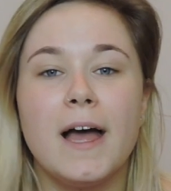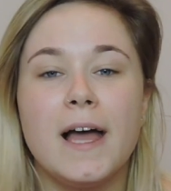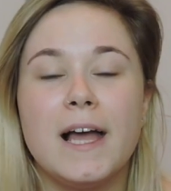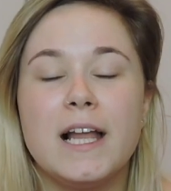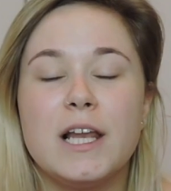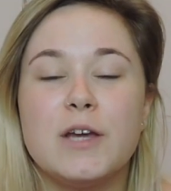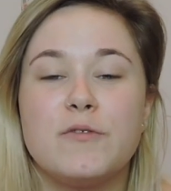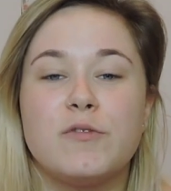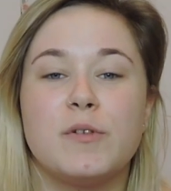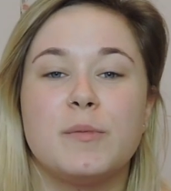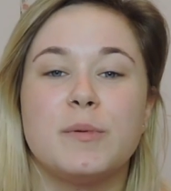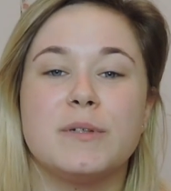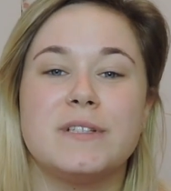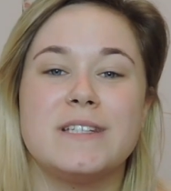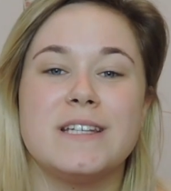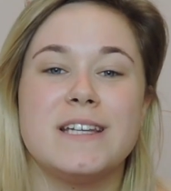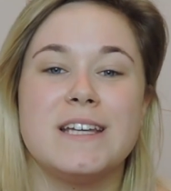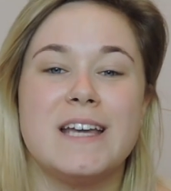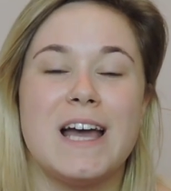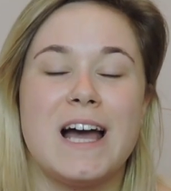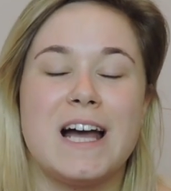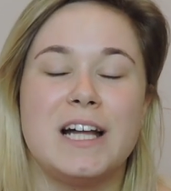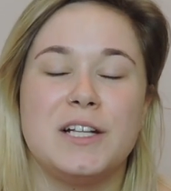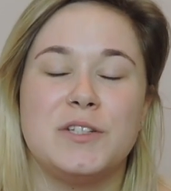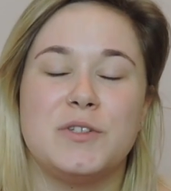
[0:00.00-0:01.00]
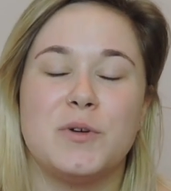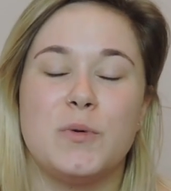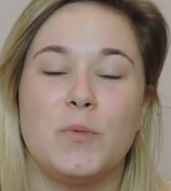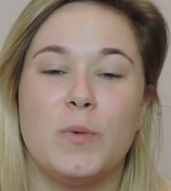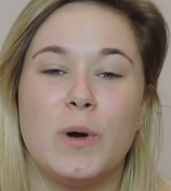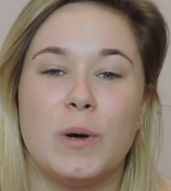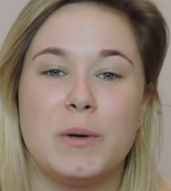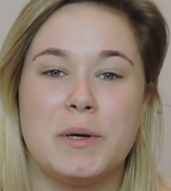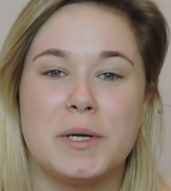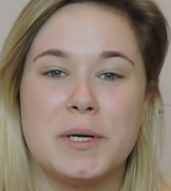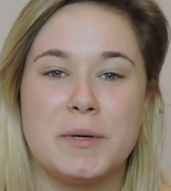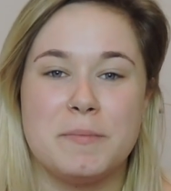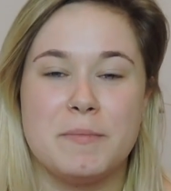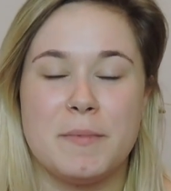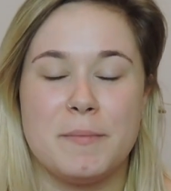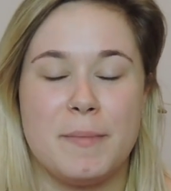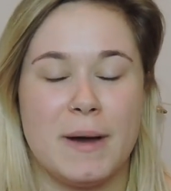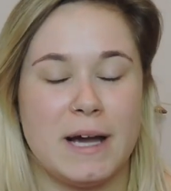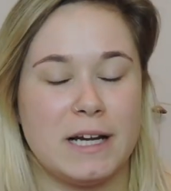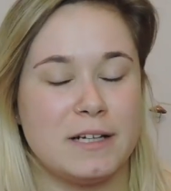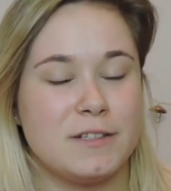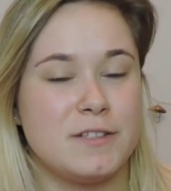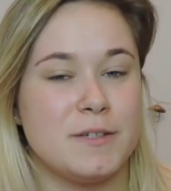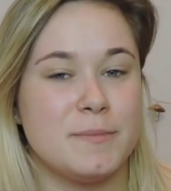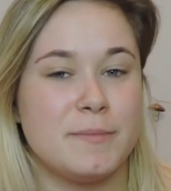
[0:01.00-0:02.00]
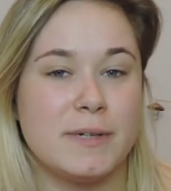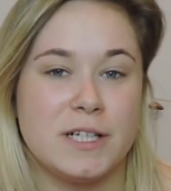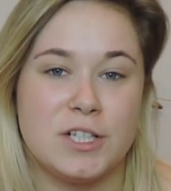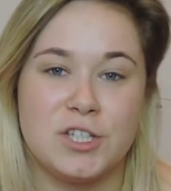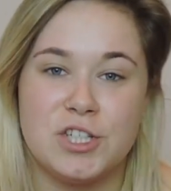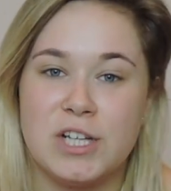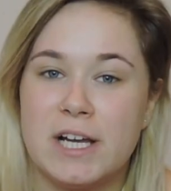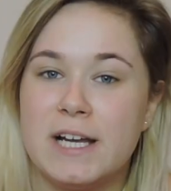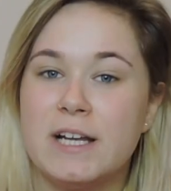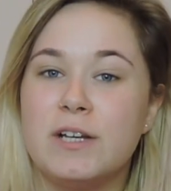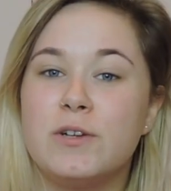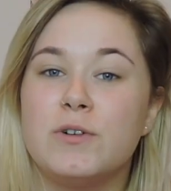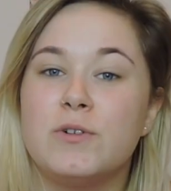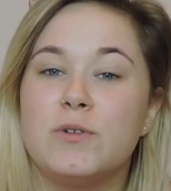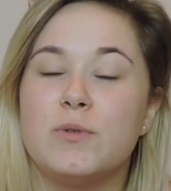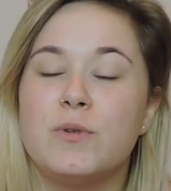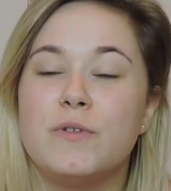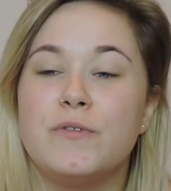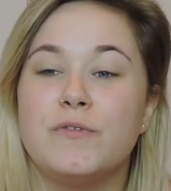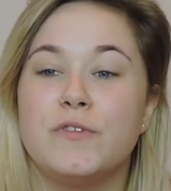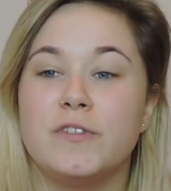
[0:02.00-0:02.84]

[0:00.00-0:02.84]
Hello everybody and welcome back to my channel.